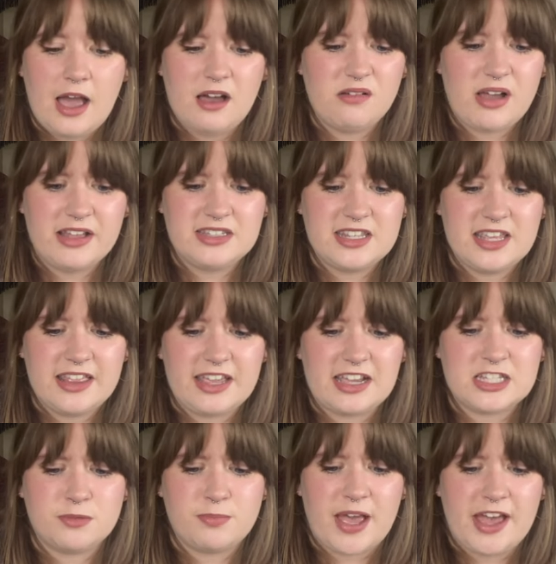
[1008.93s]
I'd say like a
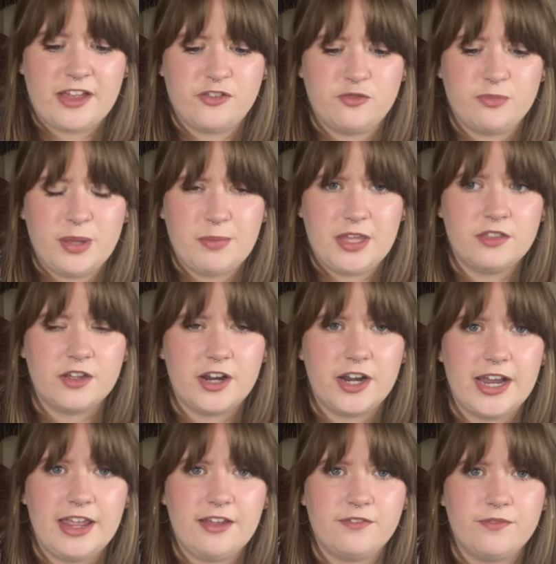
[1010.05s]
span of maybe
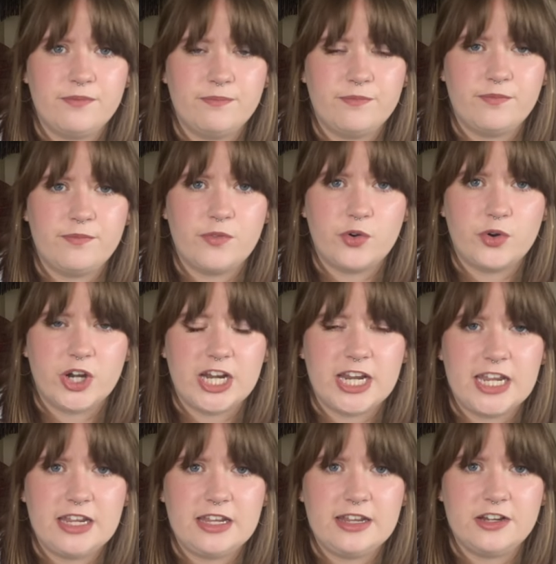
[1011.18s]

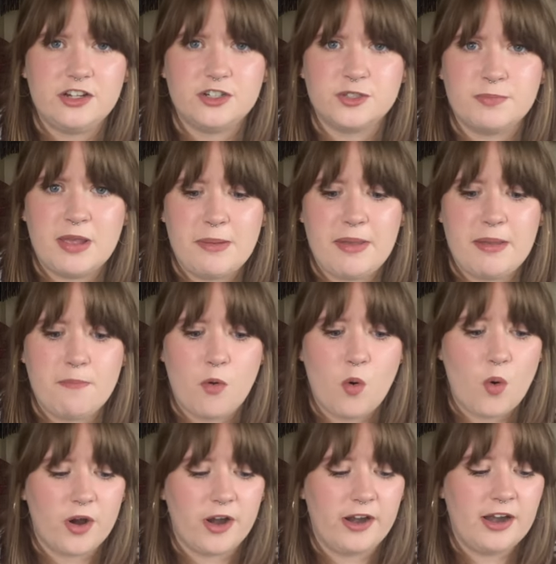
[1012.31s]
30-40 years, maybe
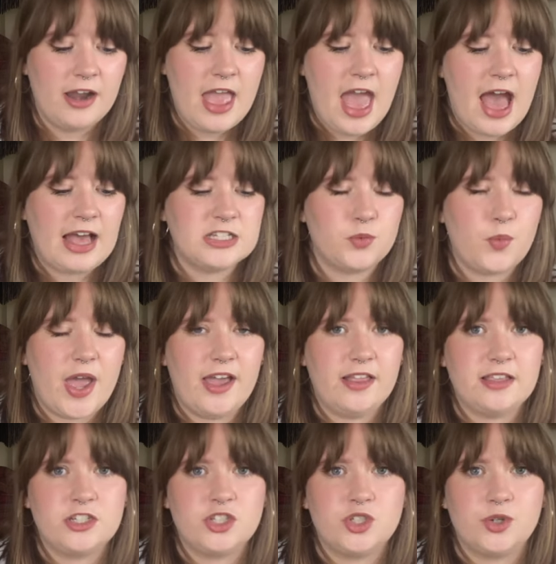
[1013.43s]
more, as well
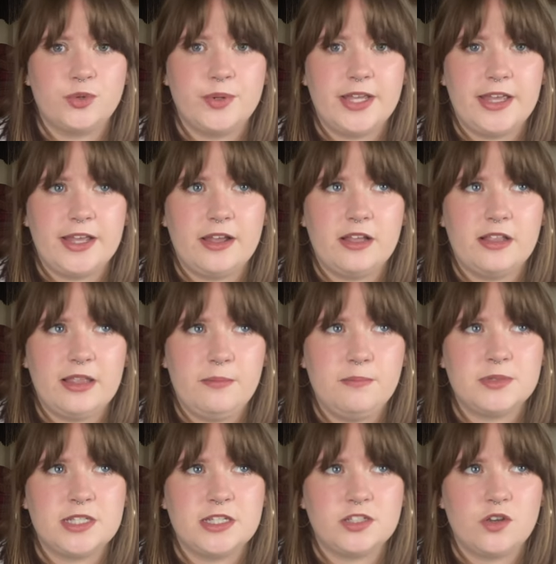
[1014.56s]
as showing
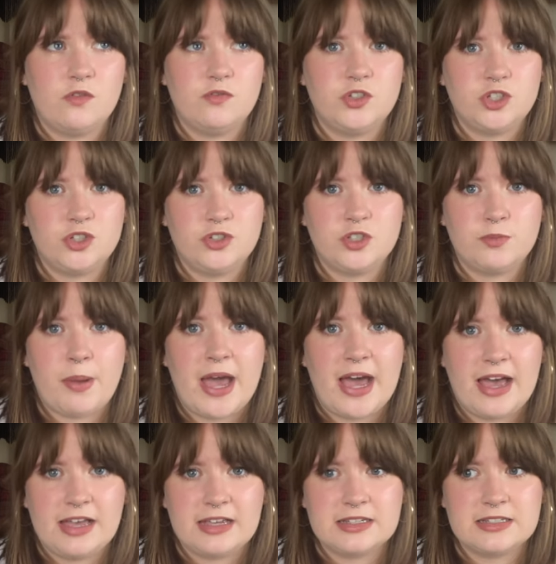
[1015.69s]
glimpses of Jude's
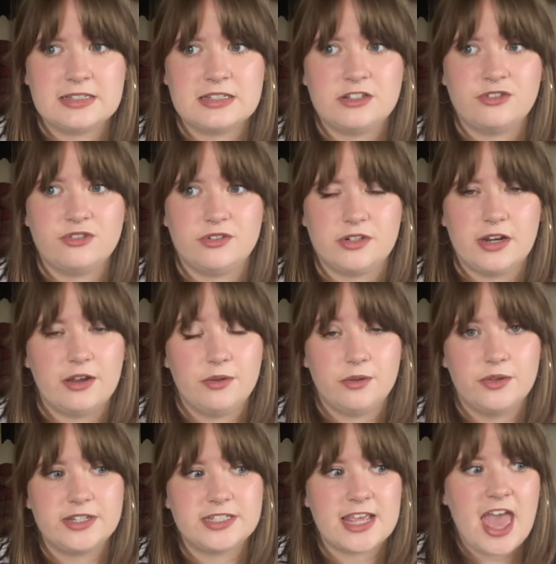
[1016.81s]
past
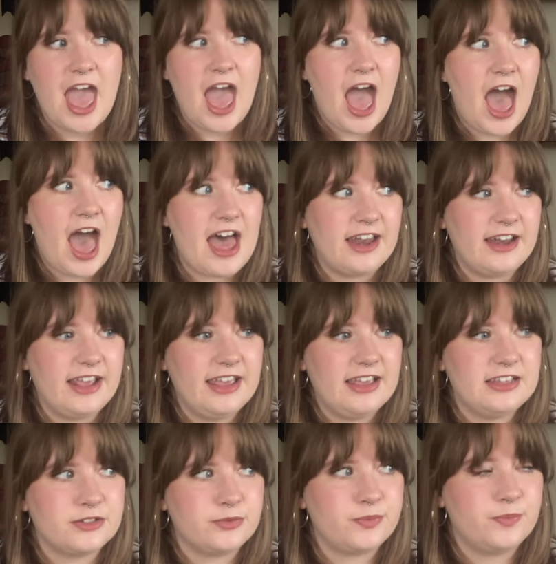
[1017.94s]
throughout. And
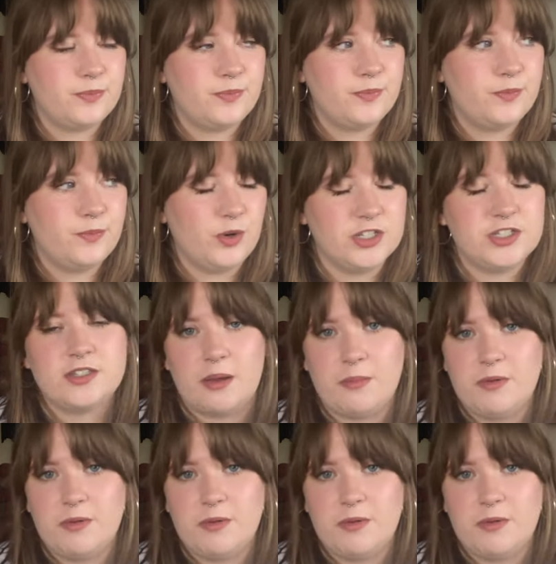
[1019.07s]
it was some